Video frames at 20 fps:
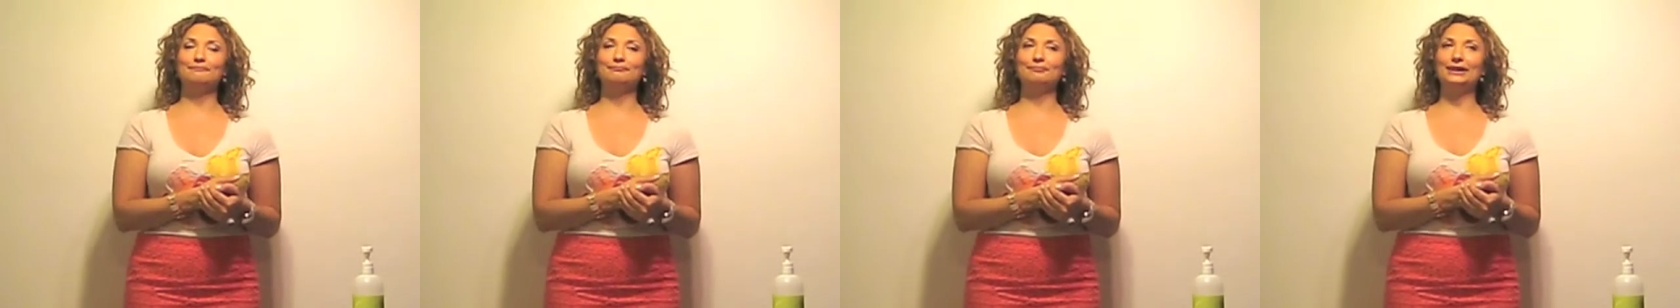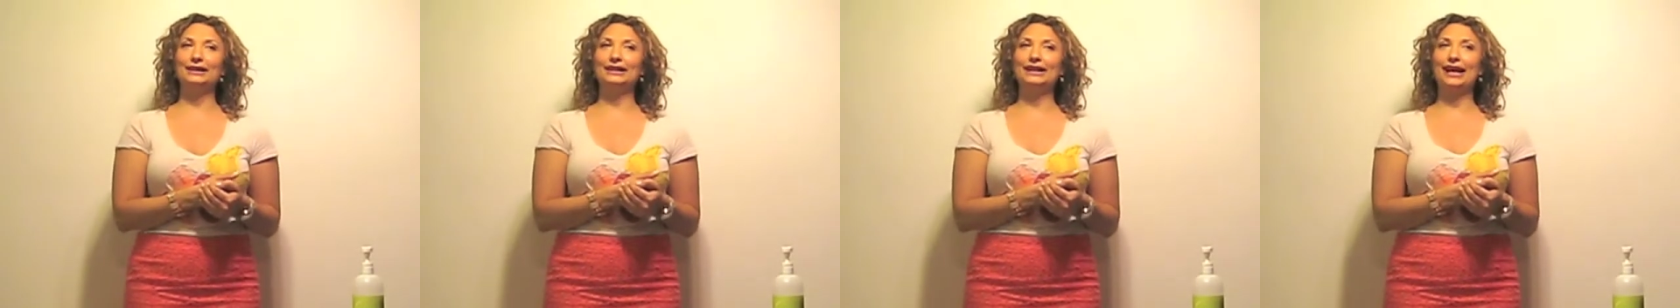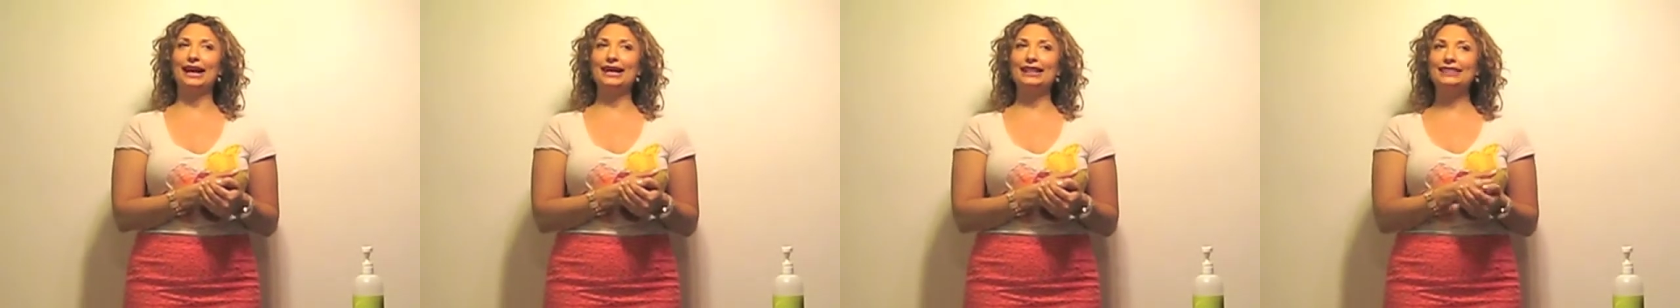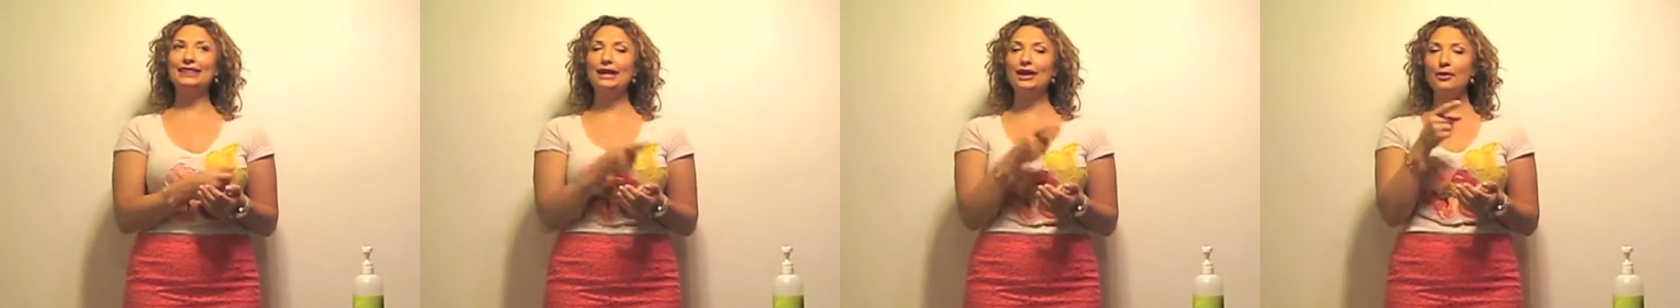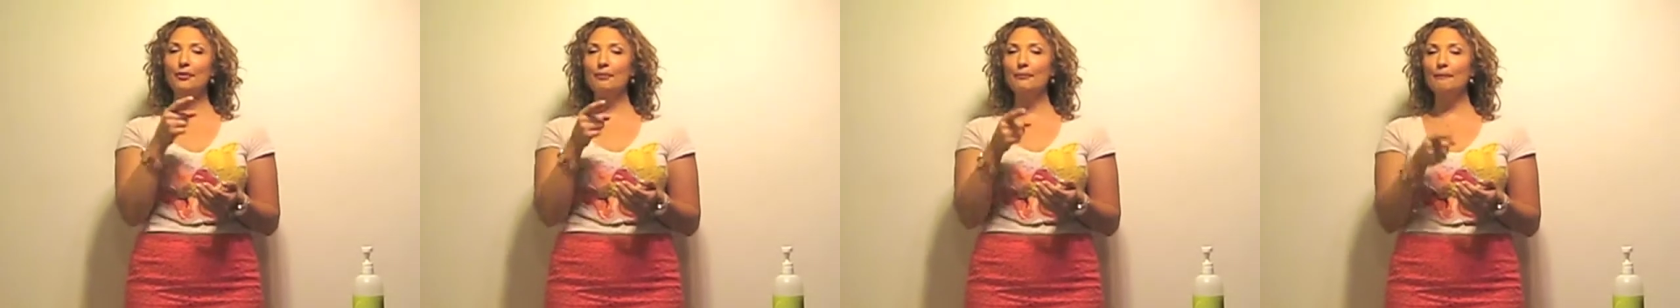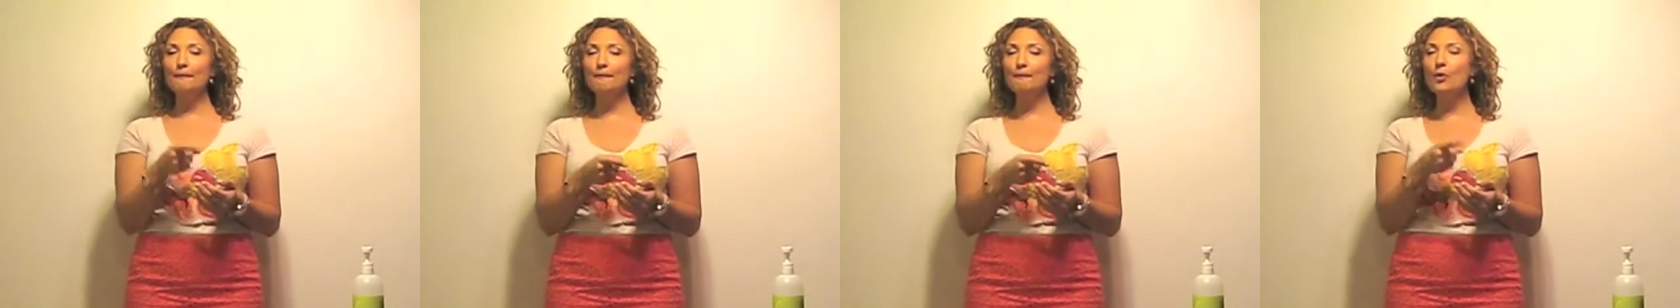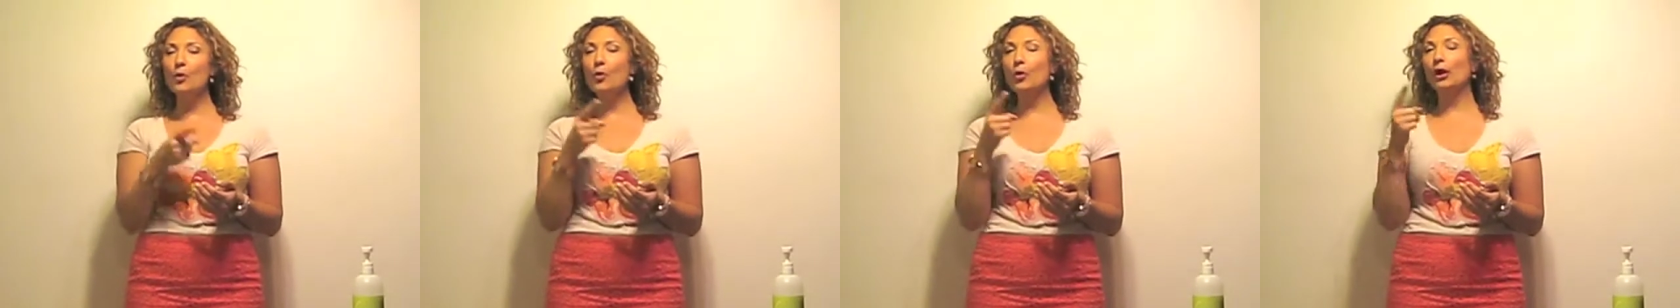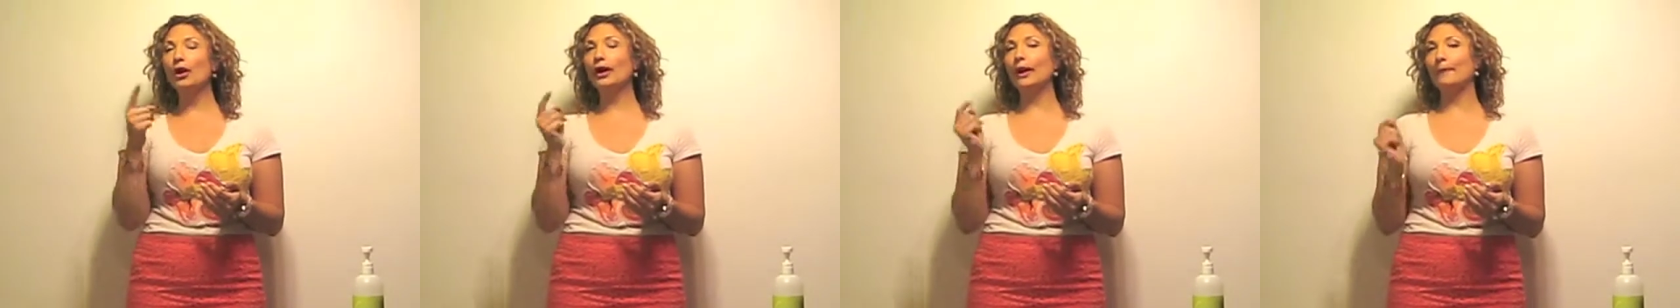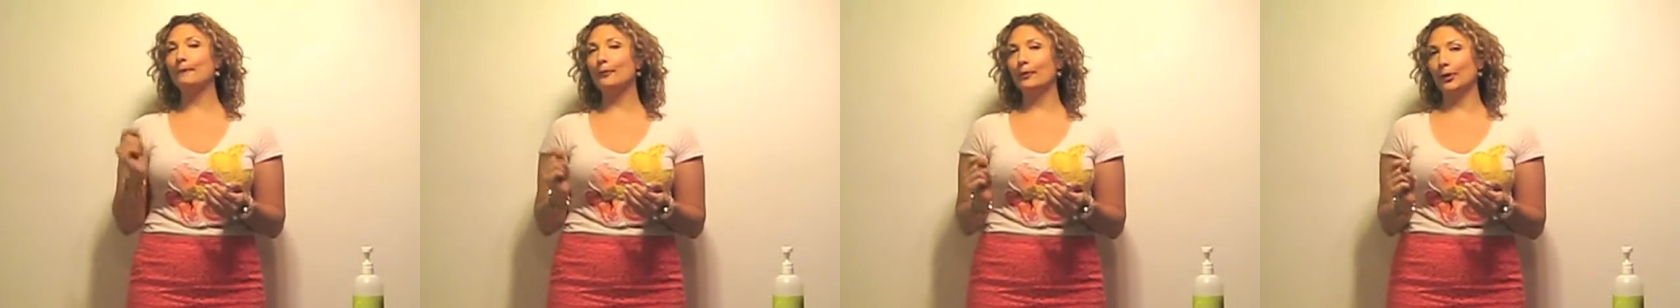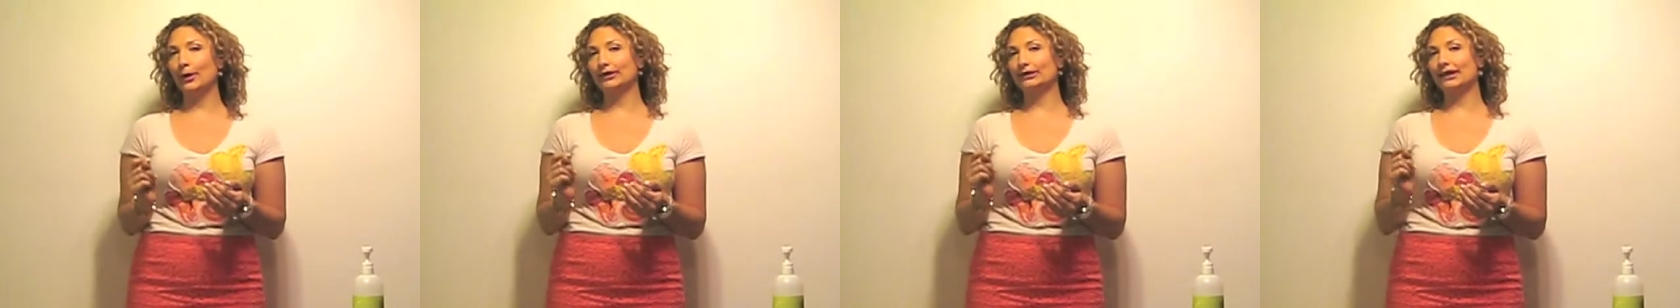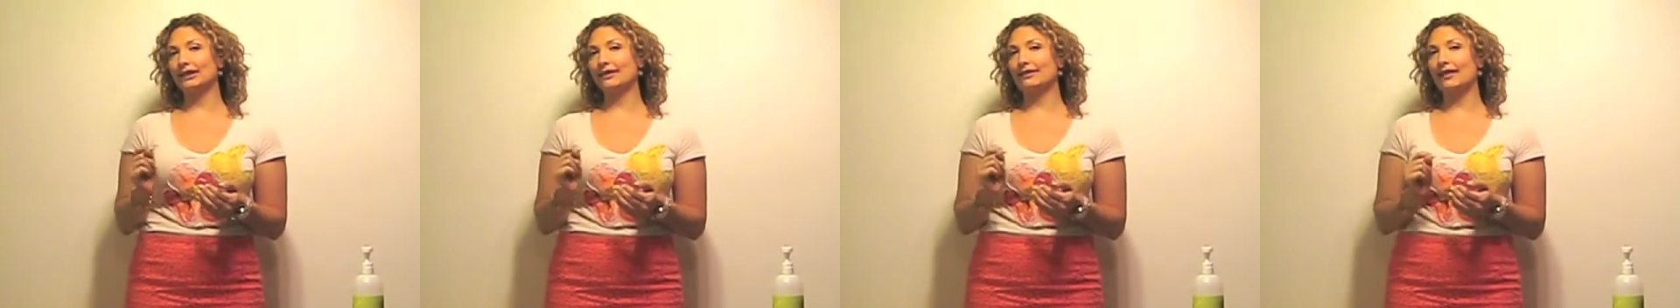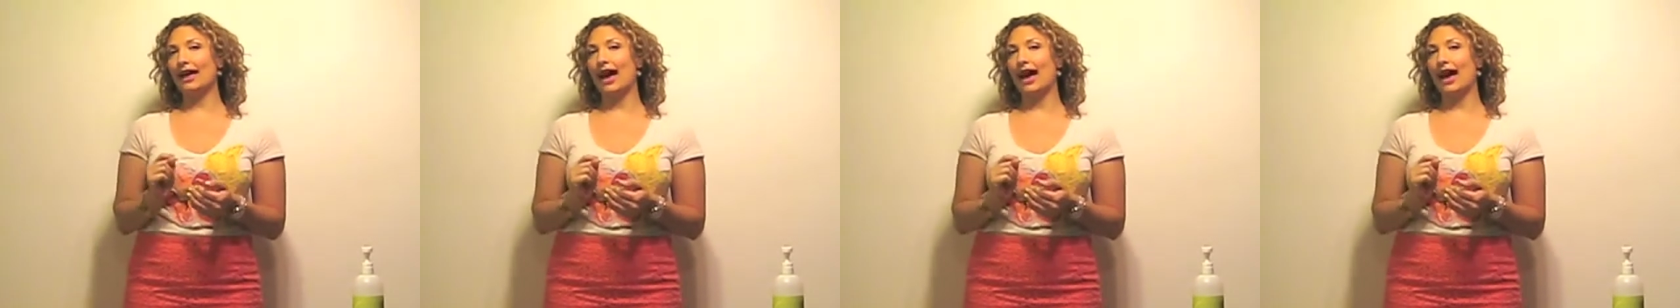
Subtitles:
But I think more importantly than